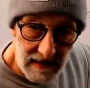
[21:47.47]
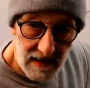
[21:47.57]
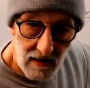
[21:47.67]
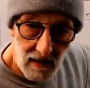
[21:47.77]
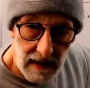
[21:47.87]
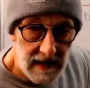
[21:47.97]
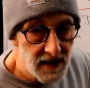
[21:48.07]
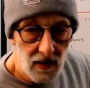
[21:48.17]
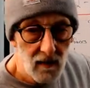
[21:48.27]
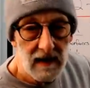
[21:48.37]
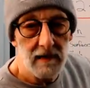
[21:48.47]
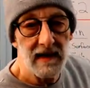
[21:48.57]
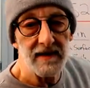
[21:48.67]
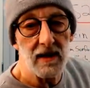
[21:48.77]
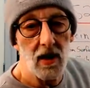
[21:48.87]
it, okay? I don't
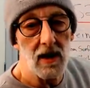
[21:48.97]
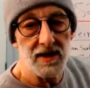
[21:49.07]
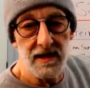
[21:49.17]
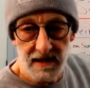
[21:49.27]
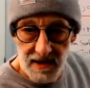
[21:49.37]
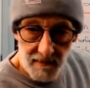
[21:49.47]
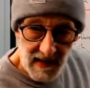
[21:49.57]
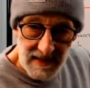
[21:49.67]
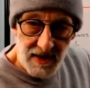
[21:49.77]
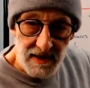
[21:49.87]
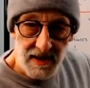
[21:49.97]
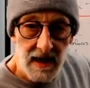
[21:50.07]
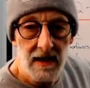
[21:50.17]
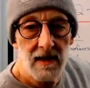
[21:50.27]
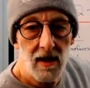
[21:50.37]
recommend the caustics. The bases
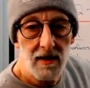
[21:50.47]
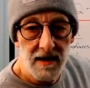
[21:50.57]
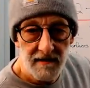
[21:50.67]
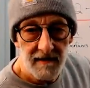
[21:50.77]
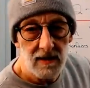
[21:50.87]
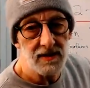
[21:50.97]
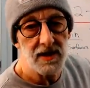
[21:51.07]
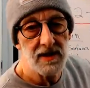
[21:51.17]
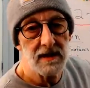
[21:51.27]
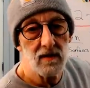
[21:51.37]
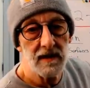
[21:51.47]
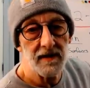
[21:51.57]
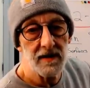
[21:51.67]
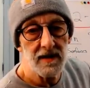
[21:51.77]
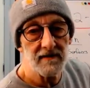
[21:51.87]
are difficult to deal with,
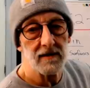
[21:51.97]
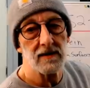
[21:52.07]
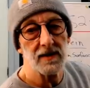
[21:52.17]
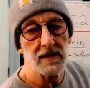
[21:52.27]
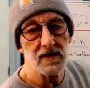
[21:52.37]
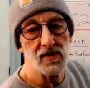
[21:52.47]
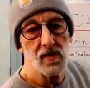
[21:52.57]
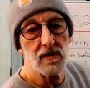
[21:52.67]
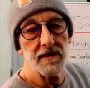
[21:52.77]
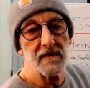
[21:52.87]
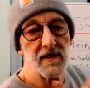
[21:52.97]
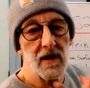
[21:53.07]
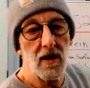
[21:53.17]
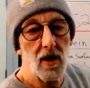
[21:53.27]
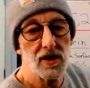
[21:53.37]
they're difficult to control, and they're
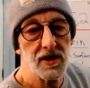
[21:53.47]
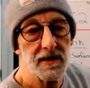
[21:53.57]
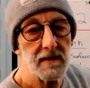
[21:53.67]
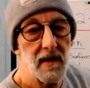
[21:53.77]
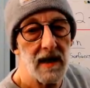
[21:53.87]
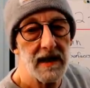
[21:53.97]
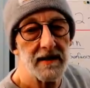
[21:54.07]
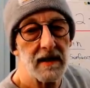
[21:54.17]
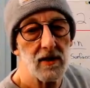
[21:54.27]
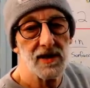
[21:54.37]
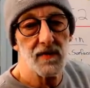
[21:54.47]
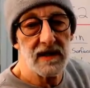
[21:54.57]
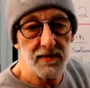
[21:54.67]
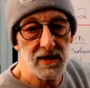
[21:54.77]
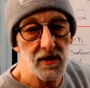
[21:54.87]
very harsh on the body, and they cause
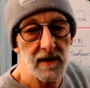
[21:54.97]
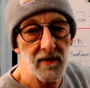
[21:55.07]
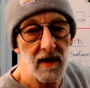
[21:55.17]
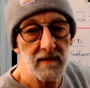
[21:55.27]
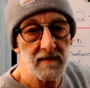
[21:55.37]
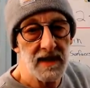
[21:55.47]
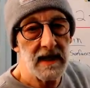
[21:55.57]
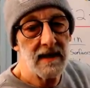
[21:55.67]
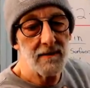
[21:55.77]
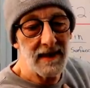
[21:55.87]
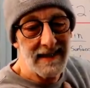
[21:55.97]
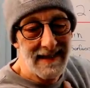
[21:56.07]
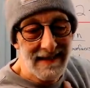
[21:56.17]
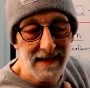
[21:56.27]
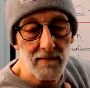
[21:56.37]
respiratory problems. But
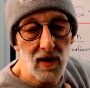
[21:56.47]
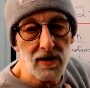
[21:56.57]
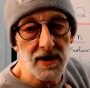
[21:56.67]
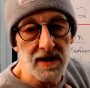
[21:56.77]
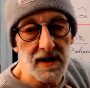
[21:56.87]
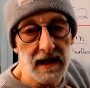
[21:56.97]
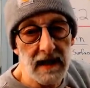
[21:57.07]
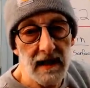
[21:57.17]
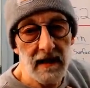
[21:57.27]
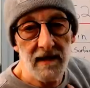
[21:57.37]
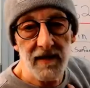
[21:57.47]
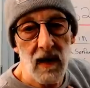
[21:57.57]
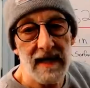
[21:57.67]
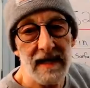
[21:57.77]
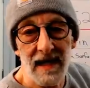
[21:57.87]
in an emergency, if you
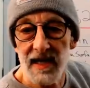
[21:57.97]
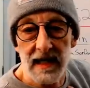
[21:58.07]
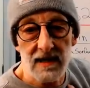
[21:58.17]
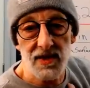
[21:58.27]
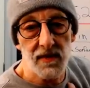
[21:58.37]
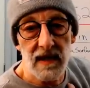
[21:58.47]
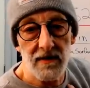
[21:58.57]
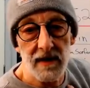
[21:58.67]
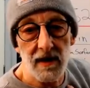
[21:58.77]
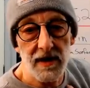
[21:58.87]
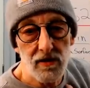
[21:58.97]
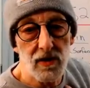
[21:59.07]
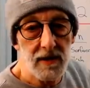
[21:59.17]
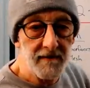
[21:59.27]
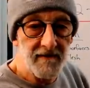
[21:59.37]
had nothing else around there, you
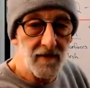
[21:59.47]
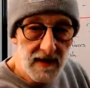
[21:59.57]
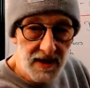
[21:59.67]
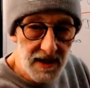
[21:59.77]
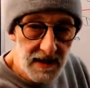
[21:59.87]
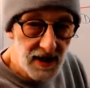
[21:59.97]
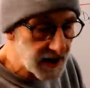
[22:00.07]
could, for instance,